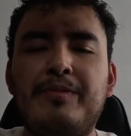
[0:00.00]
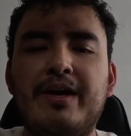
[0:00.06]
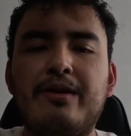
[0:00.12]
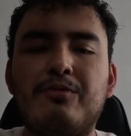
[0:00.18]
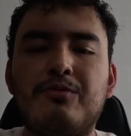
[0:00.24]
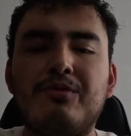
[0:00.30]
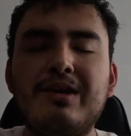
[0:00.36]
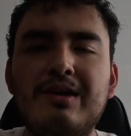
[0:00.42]
I
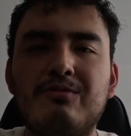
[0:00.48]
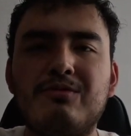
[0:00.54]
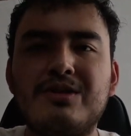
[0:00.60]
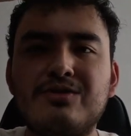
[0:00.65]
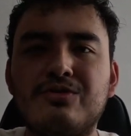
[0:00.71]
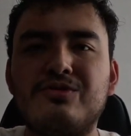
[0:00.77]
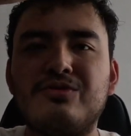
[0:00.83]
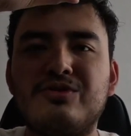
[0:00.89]
really
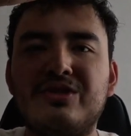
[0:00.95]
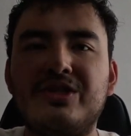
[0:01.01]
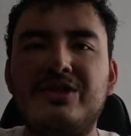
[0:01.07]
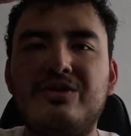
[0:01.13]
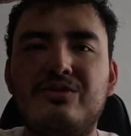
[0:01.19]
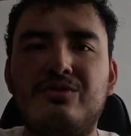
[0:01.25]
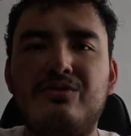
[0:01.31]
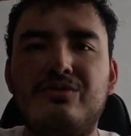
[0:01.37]
want to
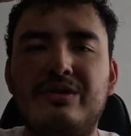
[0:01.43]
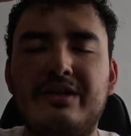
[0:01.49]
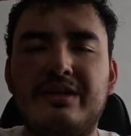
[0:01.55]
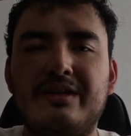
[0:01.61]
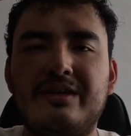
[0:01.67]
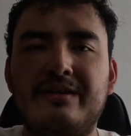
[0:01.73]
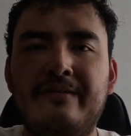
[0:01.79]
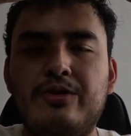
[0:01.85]
continue
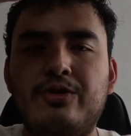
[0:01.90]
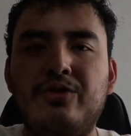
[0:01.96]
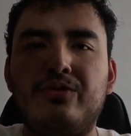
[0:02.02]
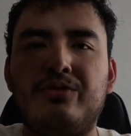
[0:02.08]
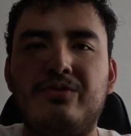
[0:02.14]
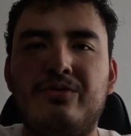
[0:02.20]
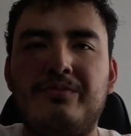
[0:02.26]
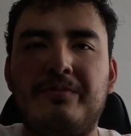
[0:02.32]
doing
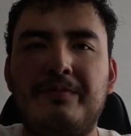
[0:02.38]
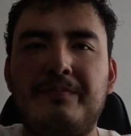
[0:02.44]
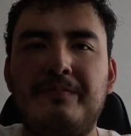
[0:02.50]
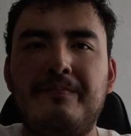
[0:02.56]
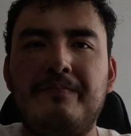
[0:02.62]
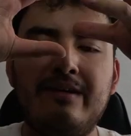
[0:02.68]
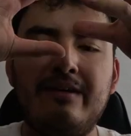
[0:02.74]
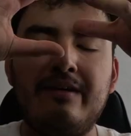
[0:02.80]
YouTube.
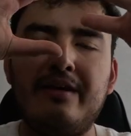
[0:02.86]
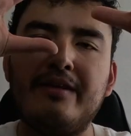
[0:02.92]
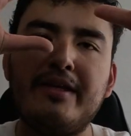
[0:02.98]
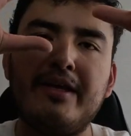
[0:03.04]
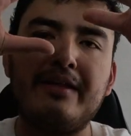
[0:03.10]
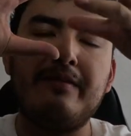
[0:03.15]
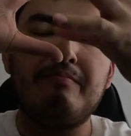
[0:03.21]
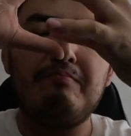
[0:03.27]

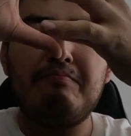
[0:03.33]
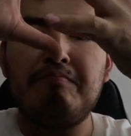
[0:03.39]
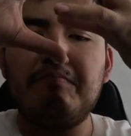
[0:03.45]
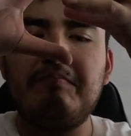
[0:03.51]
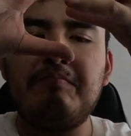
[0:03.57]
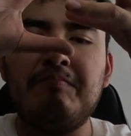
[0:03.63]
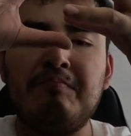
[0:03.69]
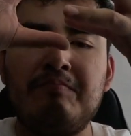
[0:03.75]
And
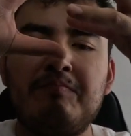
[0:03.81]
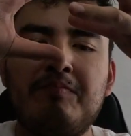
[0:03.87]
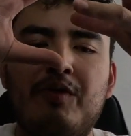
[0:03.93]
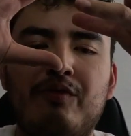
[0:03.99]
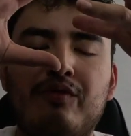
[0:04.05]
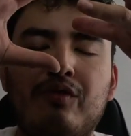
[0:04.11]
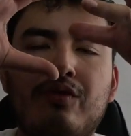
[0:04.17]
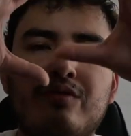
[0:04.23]
then,
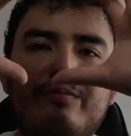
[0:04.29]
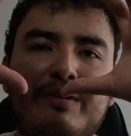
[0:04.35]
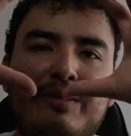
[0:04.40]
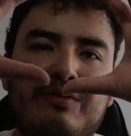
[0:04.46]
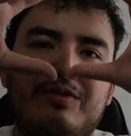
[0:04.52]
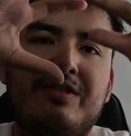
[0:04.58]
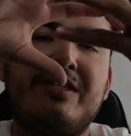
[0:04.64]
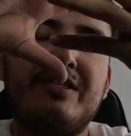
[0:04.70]
of course,
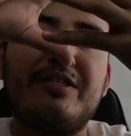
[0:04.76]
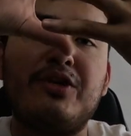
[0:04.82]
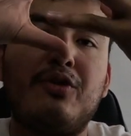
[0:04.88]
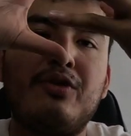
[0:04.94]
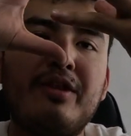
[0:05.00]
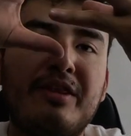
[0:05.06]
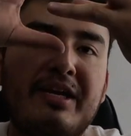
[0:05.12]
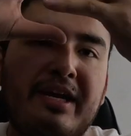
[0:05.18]
because this is the
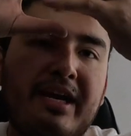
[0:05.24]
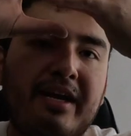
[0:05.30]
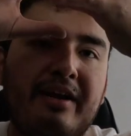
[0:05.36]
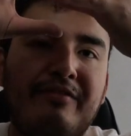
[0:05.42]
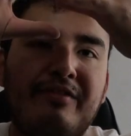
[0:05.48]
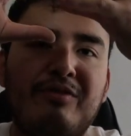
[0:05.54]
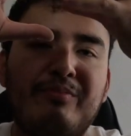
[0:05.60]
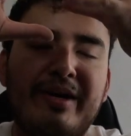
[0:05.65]
only thing I
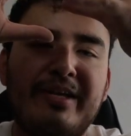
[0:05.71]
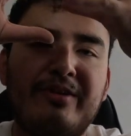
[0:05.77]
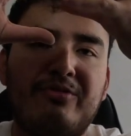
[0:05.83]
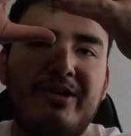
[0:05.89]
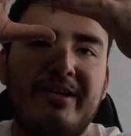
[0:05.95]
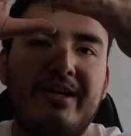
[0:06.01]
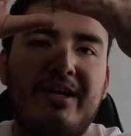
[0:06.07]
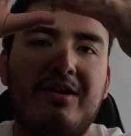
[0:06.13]
have in mind
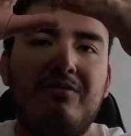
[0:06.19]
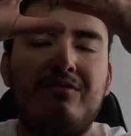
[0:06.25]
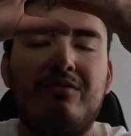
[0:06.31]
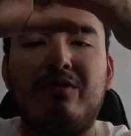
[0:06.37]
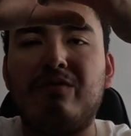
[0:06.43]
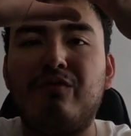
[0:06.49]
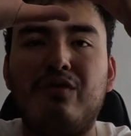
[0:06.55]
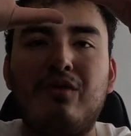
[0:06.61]
right now,
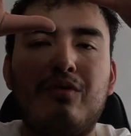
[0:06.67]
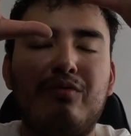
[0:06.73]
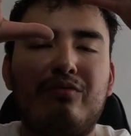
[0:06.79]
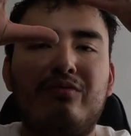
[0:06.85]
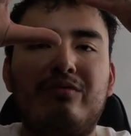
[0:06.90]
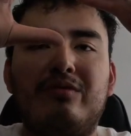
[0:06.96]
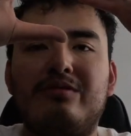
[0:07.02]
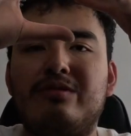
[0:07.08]
not
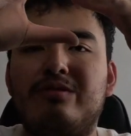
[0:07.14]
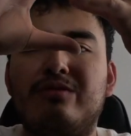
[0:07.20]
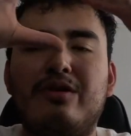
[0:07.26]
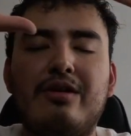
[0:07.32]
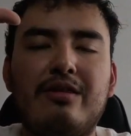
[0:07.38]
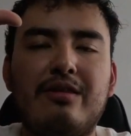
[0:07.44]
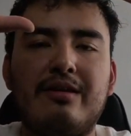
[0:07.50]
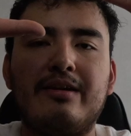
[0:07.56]
phone, not
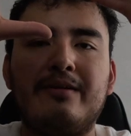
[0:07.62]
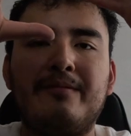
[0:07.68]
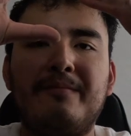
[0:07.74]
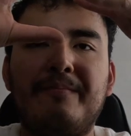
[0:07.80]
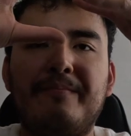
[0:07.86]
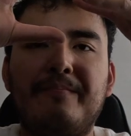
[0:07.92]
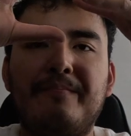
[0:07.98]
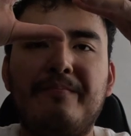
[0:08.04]

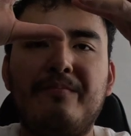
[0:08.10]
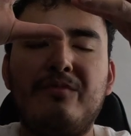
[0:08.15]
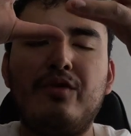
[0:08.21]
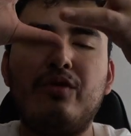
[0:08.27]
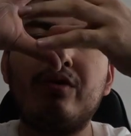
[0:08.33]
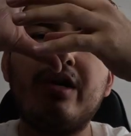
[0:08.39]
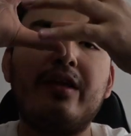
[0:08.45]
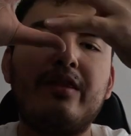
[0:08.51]
nothing.
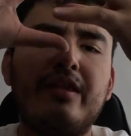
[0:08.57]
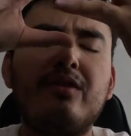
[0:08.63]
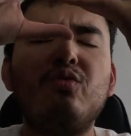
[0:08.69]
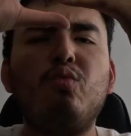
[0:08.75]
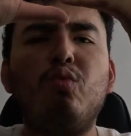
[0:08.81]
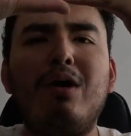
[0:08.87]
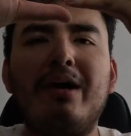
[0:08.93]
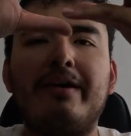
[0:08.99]
Okay,
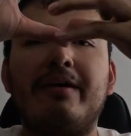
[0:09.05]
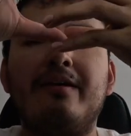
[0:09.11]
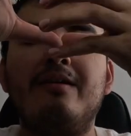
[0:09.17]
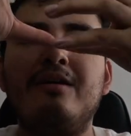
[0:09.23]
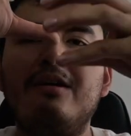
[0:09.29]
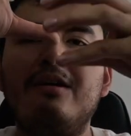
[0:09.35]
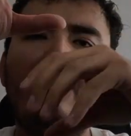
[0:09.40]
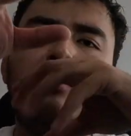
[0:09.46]
then why?
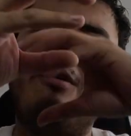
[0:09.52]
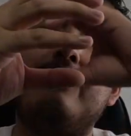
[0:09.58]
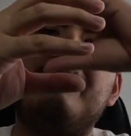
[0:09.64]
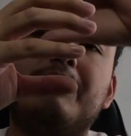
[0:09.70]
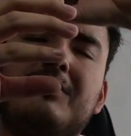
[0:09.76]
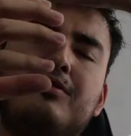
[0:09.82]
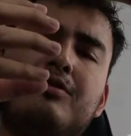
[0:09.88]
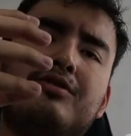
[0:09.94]
Oh,
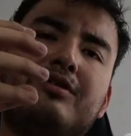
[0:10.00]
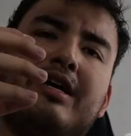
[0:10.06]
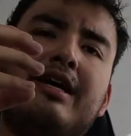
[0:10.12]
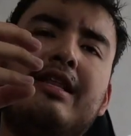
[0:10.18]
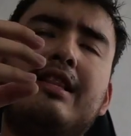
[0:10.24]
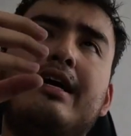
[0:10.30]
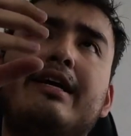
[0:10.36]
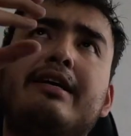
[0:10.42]
because
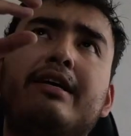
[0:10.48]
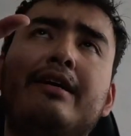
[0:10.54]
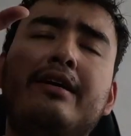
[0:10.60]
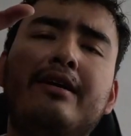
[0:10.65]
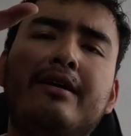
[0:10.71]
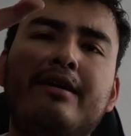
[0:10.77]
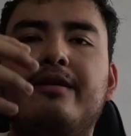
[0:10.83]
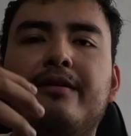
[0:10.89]
I like
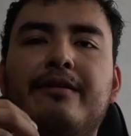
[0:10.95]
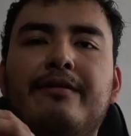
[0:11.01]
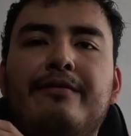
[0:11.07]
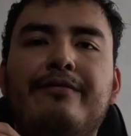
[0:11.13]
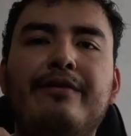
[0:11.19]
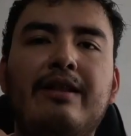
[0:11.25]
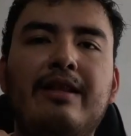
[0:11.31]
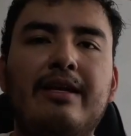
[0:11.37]
the
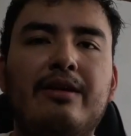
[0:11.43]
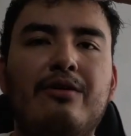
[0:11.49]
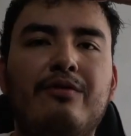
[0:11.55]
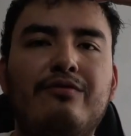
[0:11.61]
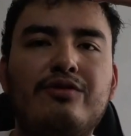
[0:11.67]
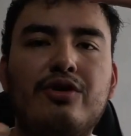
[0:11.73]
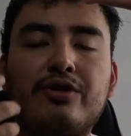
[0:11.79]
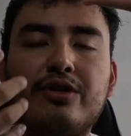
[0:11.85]
feeling
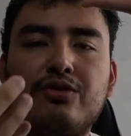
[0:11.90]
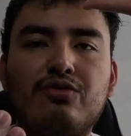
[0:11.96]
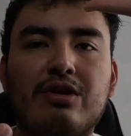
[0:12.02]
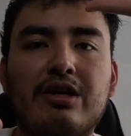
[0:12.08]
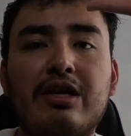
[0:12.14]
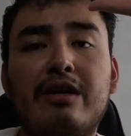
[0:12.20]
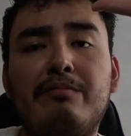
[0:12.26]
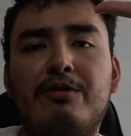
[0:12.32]
of talking to
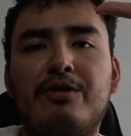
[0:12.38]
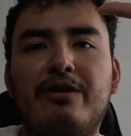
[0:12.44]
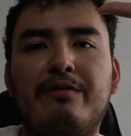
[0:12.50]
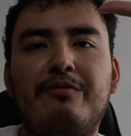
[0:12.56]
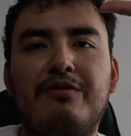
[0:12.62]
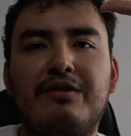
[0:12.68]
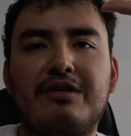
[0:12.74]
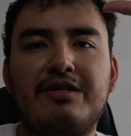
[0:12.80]
a
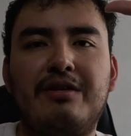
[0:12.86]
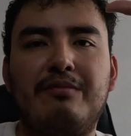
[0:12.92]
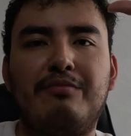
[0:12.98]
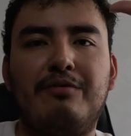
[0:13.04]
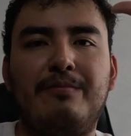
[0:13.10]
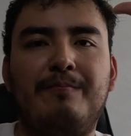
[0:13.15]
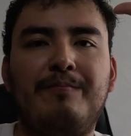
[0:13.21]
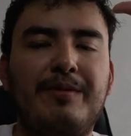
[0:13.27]
camera, for
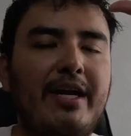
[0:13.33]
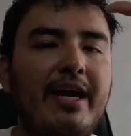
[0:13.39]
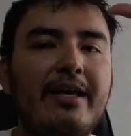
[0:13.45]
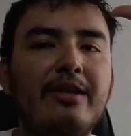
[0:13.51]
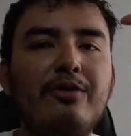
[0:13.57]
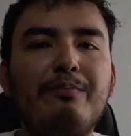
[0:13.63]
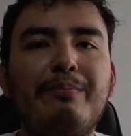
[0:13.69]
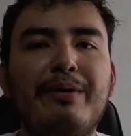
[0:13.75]
example, that
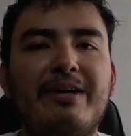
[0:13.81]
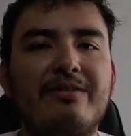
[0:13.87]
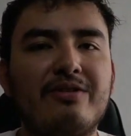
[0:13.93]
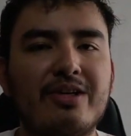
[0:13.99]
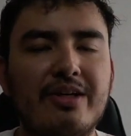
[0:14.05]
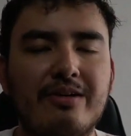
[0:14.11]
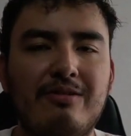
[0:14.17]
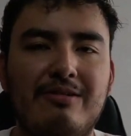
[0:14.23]
I don't
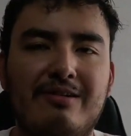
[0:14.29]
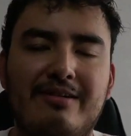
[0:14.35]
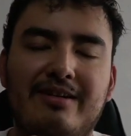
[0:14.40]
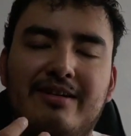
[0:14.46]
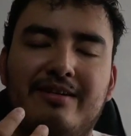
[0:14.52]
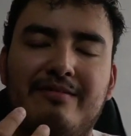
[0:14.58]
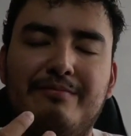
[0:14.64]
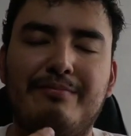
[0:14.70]

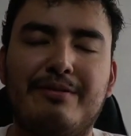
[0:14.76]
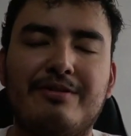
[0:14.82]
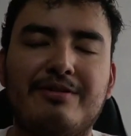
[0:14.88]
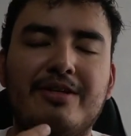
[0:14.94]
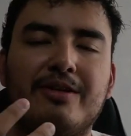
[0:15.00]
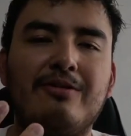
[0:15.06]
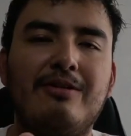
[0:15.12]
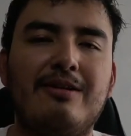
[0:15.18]

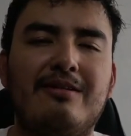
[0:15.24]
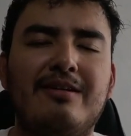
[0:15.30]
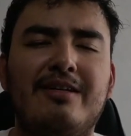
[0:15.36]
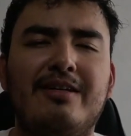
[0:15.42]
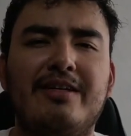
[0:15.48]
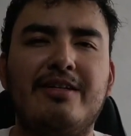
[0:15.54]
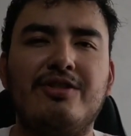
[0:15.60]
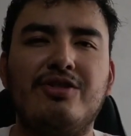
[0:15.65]

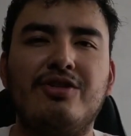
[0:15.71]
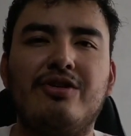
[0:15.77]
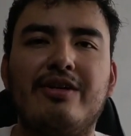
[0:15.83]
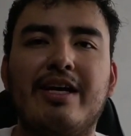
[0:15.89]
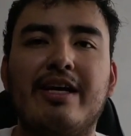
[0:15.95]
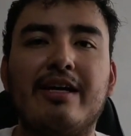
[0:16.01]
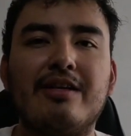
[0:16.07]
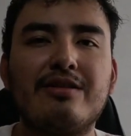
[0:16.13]
particularly
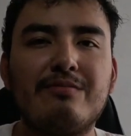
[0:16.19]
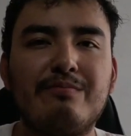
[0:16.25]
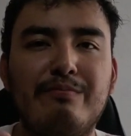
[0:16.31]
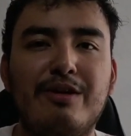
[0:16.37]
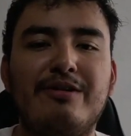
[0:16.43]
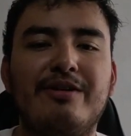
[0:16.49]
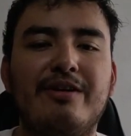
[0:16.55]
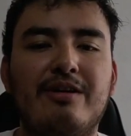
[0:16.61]
enjoy. I get
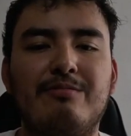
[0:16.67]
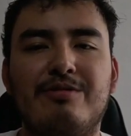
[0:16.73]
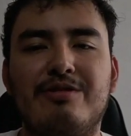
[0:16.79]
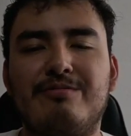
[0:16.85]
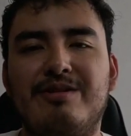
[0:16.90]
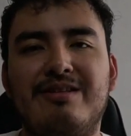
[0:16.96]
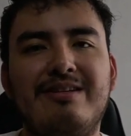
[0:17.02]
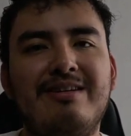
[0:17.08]
very
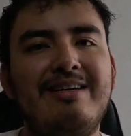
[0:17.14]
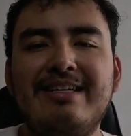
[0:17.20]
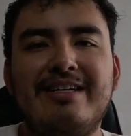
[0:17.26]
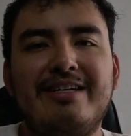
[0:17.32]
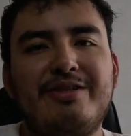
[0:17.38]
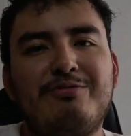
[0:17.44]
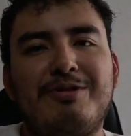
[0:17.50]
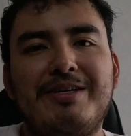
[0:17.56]
nervous, but
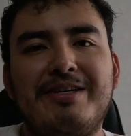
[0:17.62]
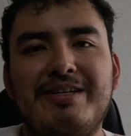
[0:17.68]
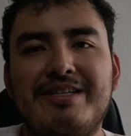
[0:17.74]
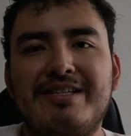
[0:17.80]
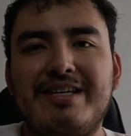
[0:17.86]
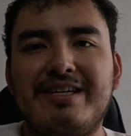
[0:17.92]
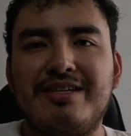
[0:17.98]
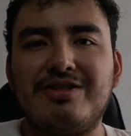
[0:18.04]
it is what it
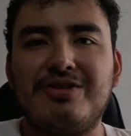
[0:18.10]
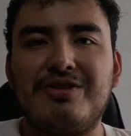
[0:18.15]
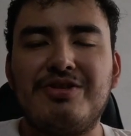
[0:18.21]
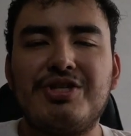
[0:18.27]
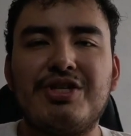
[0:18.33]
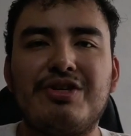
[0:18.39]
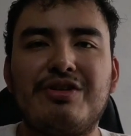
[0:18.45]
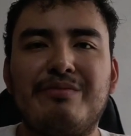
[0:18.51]
is. I enjoy
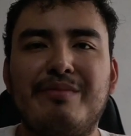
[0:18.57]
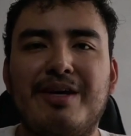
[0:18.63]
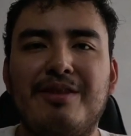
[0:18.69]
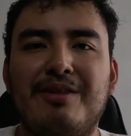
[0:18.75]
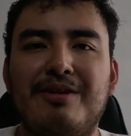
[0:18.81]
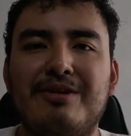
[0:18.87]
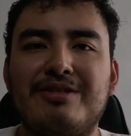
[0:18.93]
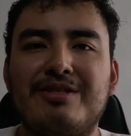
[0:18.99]
sharing my
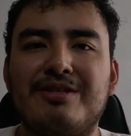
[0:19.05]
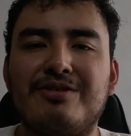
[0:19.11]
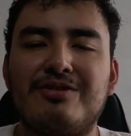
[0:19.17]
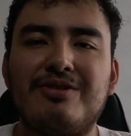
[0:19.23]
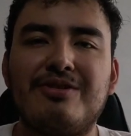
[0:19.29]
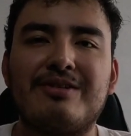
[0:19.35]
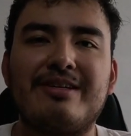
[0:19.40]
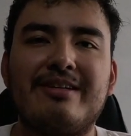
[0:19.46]
thoughts
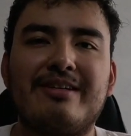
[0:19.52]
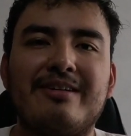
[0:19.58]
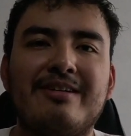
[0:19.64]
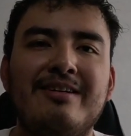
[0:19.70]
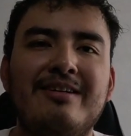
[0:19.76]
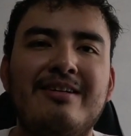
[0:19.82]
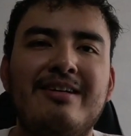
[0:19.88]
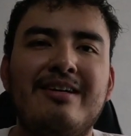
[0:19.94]
and
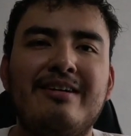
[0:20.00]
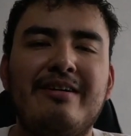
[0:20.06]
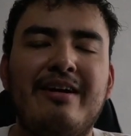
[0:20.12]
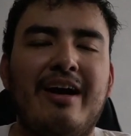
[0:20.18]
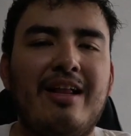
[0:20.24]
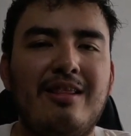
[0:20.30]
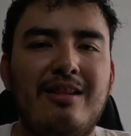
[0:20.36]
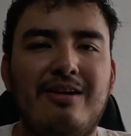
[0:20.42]
talking
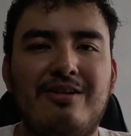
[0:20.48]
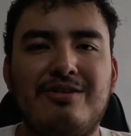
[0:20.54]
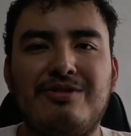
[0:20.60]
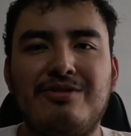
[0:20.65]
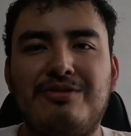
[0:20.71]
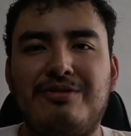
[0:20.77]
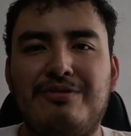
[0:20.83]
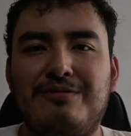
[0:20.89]
a lot,
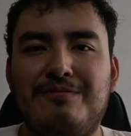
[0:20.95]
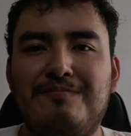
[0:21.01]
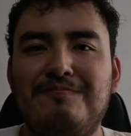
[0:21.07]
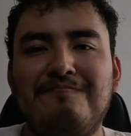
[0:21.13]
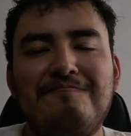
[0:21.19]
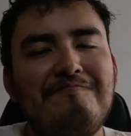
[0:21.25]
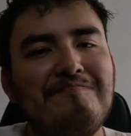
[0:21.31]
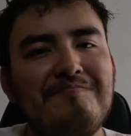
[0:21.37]
so
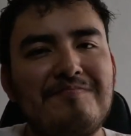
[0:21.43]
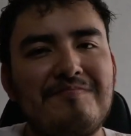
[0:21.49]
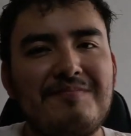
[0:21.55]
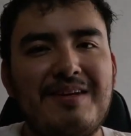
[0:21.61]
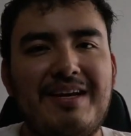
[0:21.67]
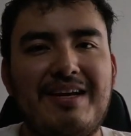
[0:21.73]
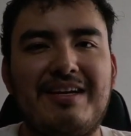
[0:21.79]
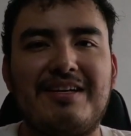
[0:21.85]

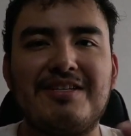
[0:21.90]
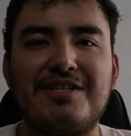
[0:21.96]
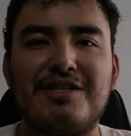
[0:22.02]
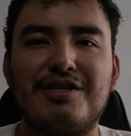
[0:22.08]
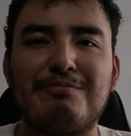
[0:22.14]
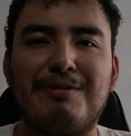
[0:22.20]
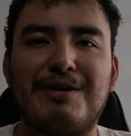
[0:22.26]
I guess it's